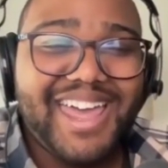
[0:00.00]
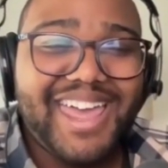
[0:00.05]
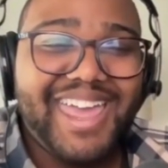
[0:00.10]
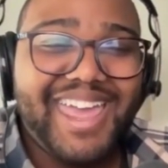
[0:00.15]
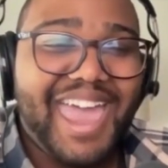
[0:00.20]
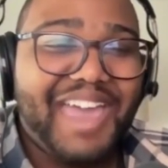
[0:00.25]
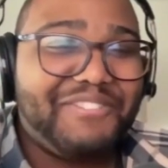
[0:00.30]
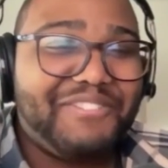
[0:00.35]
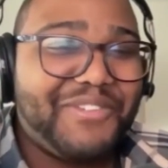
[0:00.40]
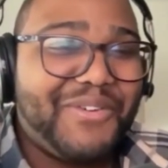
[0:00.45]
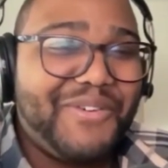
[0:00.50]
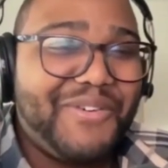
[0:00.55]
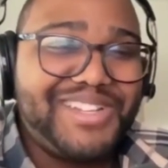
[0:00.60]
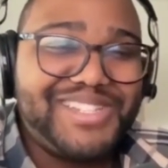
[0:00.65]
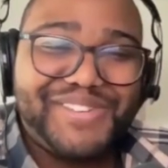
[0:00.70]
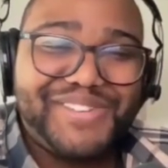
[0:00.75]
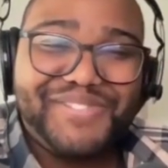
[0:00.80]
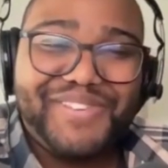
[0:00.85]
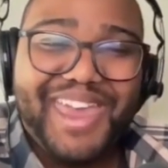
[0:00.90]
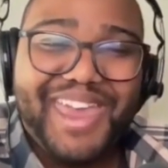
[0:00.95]

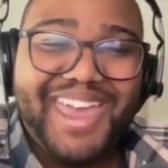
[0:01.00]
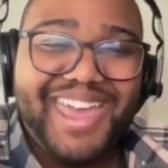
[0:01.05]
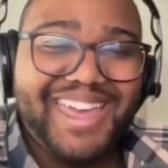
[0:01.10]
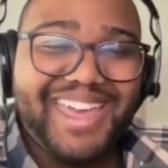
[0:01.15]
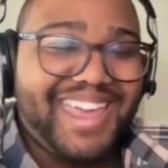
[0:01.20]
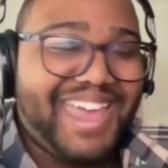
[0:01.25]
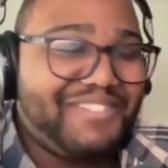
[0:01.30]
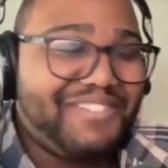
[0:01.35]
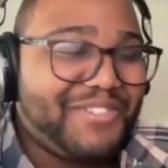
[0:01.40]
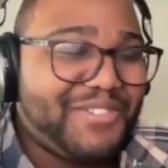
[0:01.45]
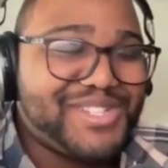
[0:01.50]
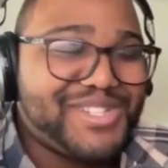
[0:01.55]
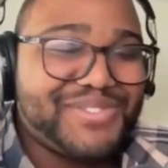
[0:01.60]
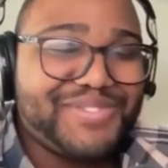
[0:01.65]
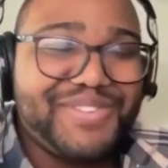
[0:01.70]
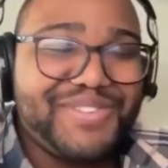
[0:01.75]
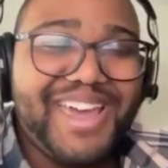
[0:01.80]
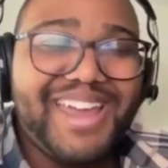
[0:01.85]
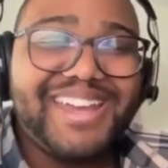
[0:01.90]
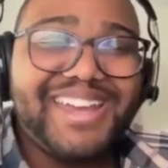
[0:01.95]
everyone's
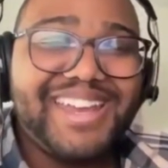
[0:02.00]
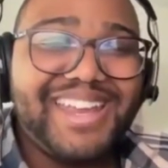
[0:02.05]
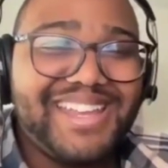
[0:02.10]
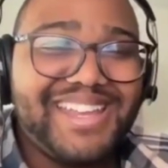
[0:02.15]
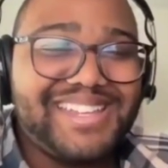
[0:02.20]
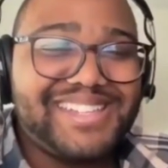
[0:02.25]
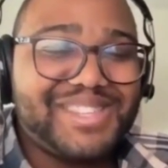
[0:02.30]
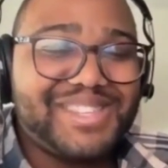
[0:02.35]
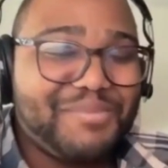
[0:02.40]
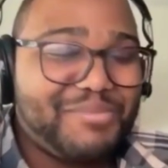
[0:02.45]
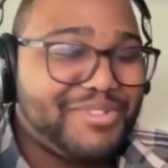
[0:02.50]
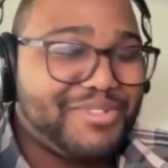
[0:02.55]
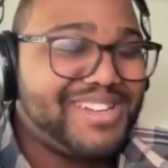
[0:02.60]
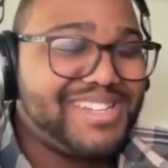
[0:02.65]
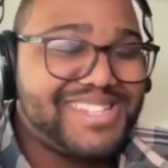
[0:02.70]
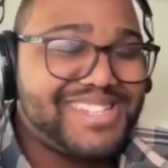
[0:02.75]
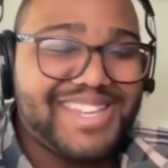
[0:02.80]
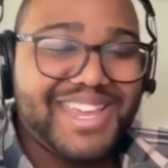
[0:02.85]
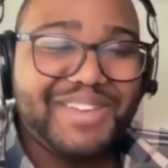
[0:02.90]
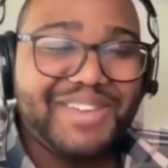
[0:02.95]
friend is the print
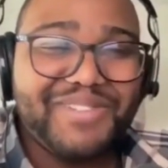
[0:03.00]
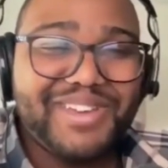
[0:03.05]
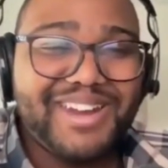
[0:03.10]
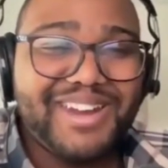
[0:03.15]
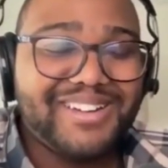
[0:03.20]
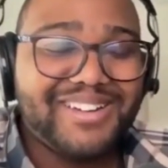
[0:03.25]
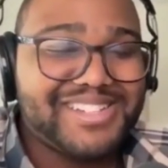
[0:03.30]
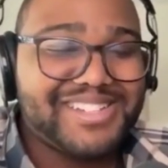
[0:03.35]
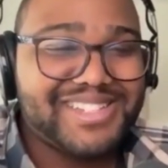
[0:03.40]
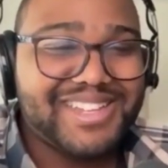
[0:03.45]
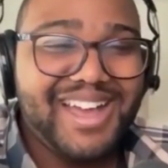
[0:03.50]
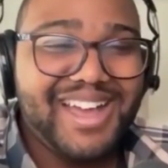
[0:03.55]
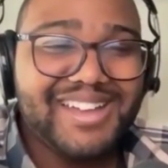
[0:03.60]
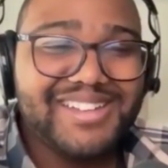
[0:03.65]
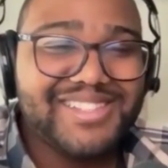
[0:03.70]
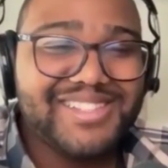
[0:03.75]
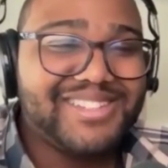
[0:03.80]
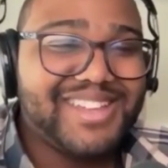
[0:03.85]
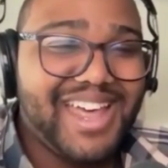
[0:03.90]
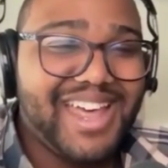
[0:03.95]
statement or just
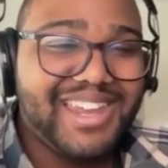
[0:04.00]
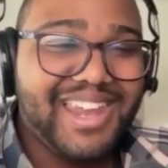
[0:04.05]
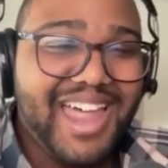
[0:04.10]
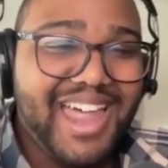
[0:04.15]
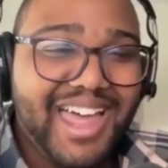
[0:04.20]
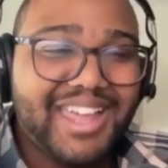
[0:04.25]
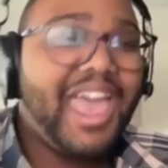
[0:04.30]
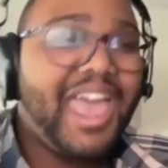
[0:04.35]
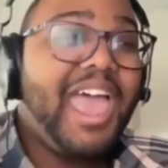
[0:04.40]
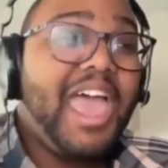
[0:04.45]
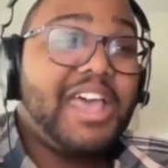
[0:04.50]
console.log.